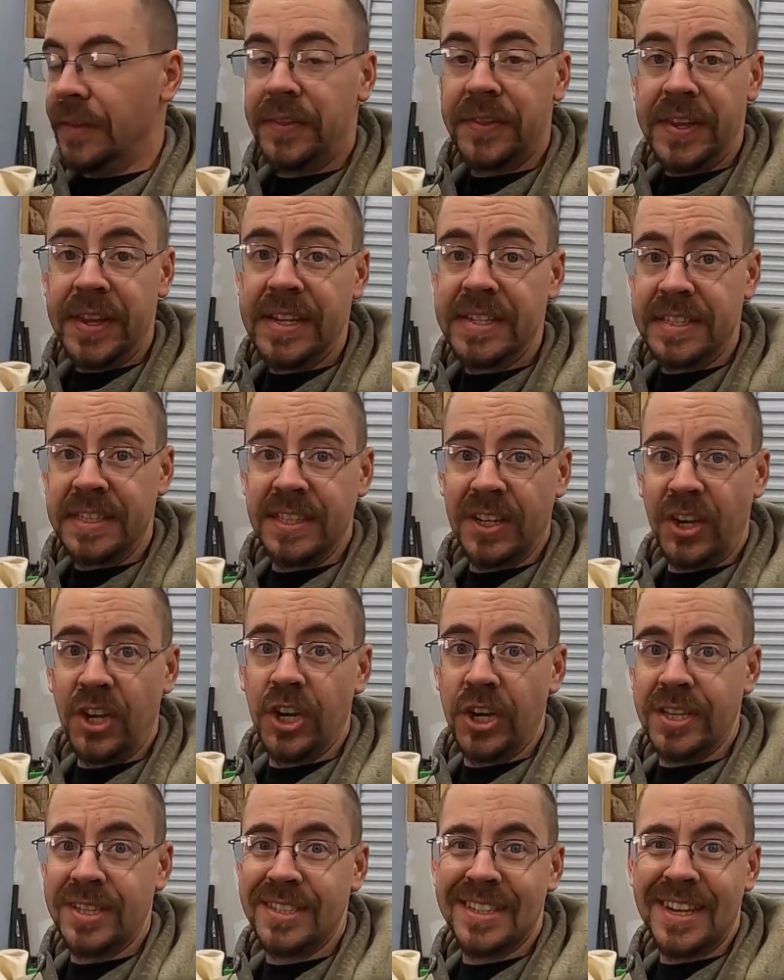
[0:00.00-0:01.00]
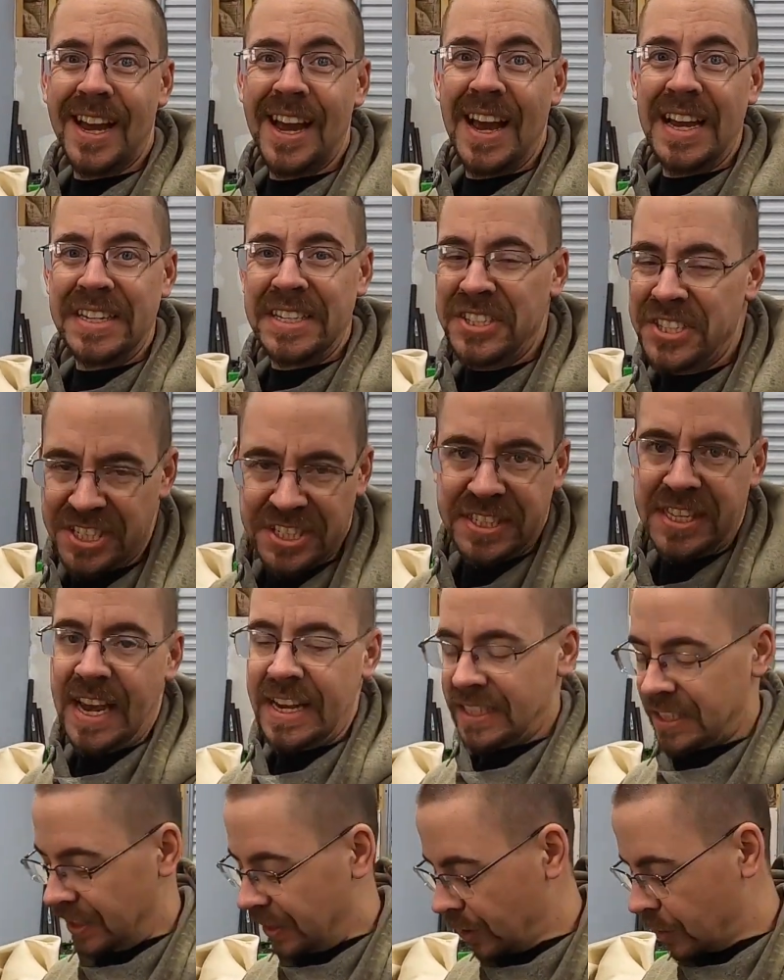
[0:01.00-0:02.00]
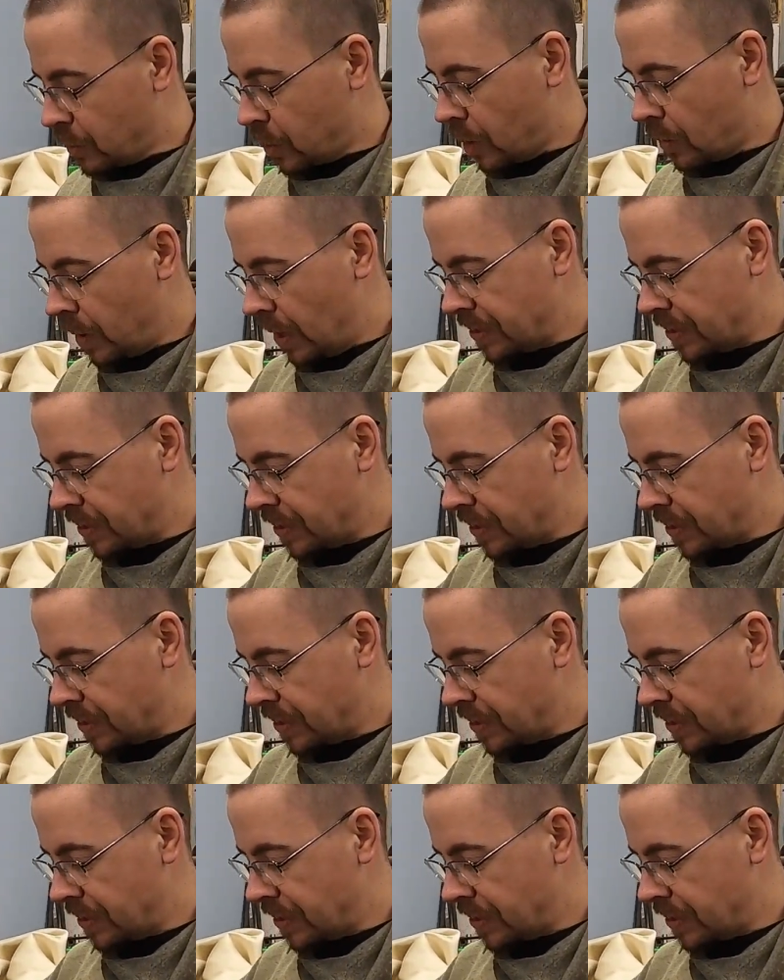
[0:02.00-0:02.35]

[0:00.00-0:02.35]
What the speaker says: This is a good size, it just takes a little more